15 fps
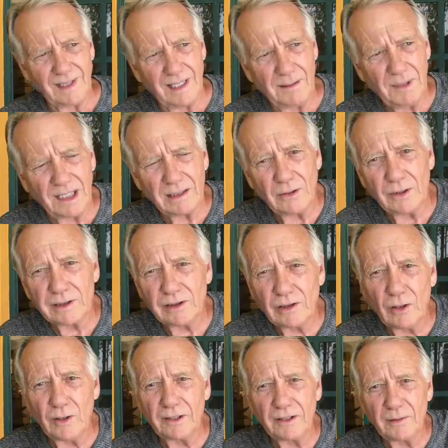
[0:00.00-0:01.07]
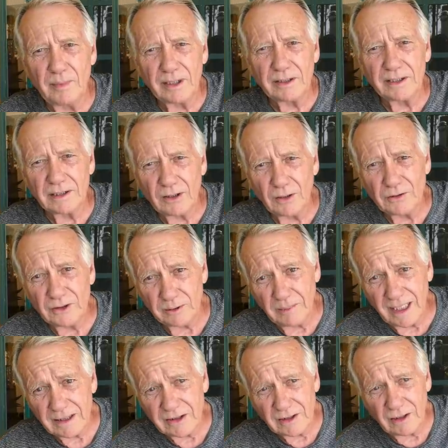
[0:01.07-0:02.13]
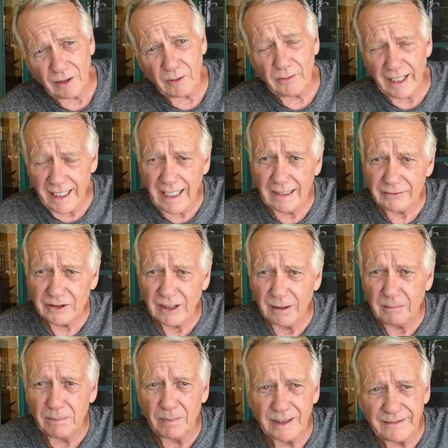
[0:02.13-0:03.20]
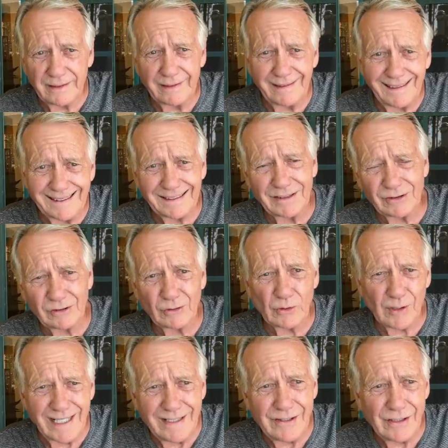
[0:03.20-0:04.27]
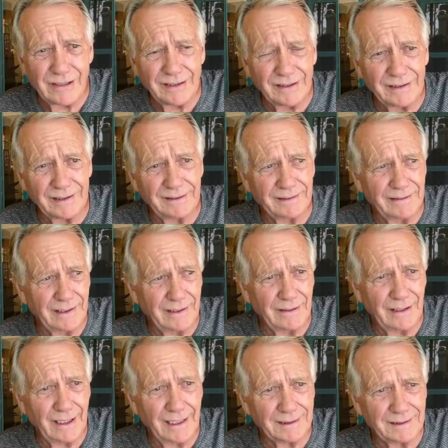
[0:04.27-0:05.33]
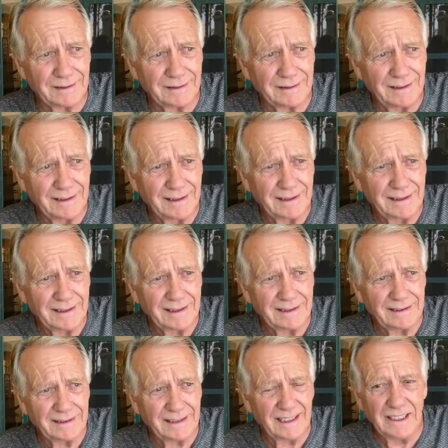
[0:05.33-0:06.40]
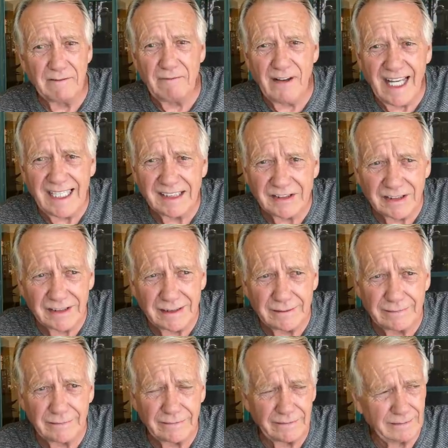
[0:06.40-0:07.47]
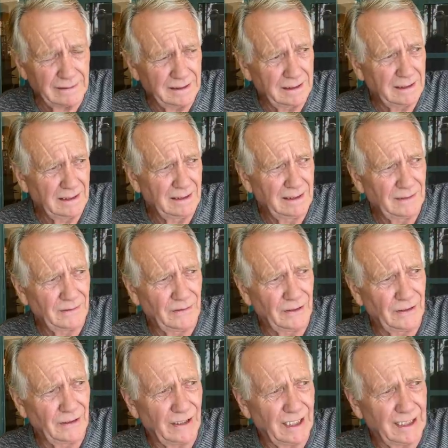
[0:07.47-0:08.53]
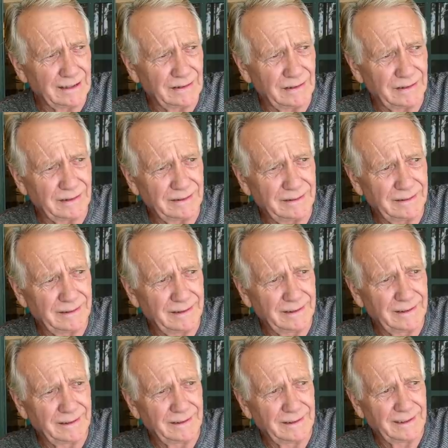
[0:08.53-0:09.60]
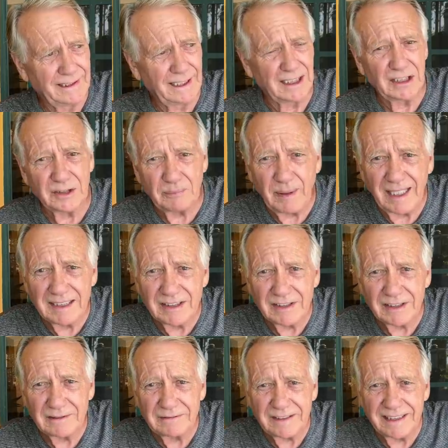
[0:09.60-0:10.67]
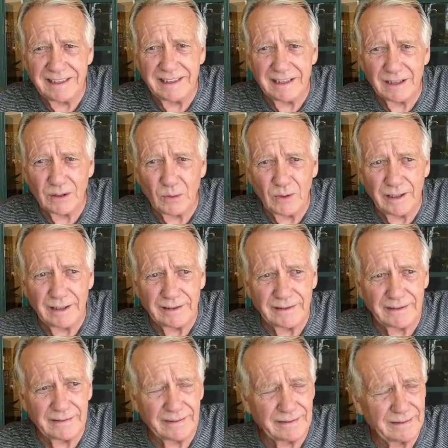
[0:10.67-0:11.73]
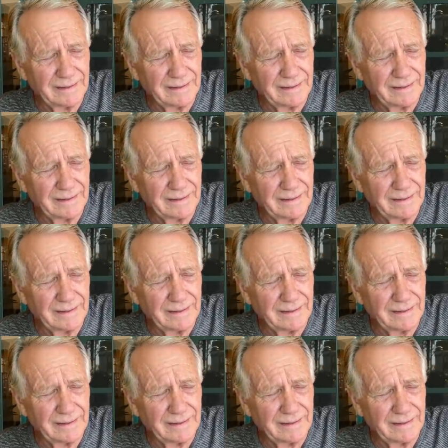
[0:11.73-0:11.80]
not going to go into the building codes in Mexico. They have some, but they're not stringent. They're not invasive. They're not expensive to deal with.